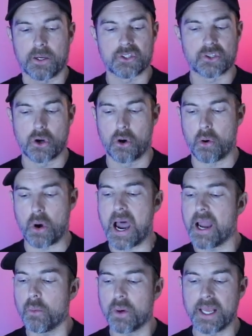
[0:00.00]
So
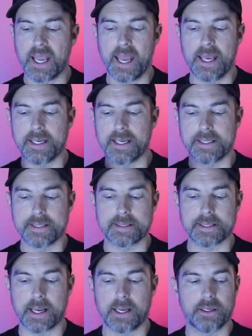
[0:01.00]
I went ahead and
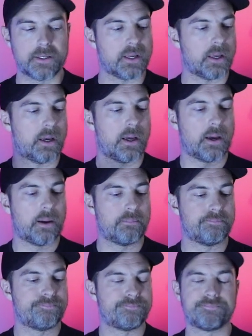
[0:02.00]
decided
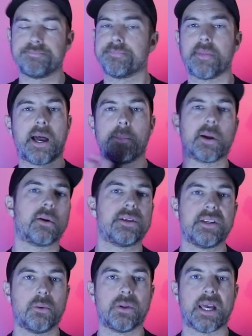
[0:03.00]
um, I'm not going
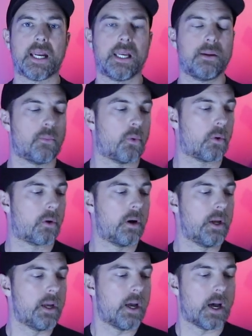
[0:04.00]
to deal with that anymore.
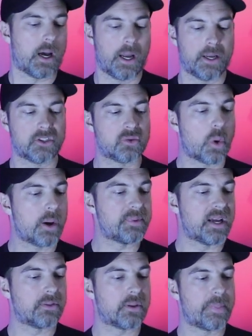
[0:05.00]
I swapped
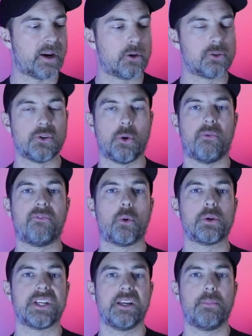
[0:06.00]
out the barrel to a
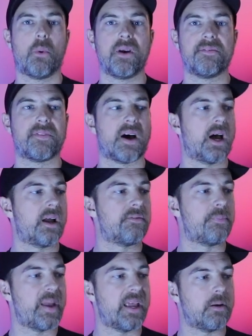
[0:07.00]

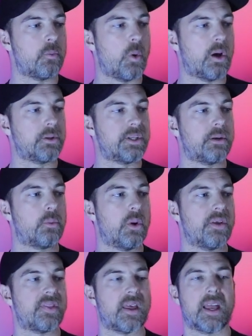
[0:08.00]
14.5 pin and welded
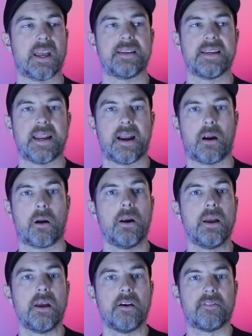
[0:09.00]
with a dead air
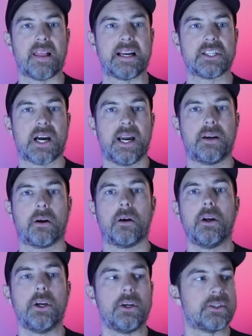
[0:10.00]
flash
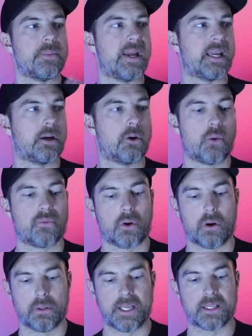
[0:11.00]
hider to make it an
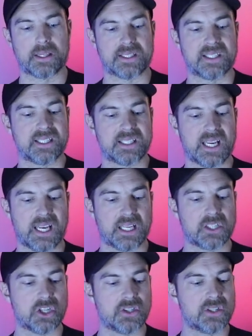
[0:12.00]
overall length of 16
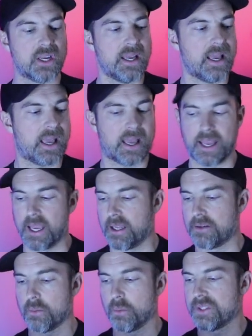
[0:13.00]
inches
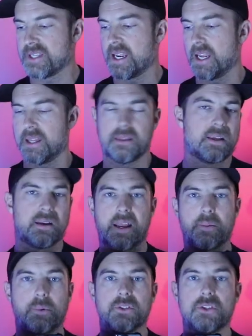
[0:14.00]
and was a, then
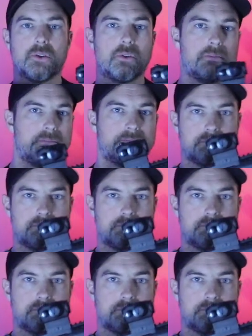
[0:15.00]
able to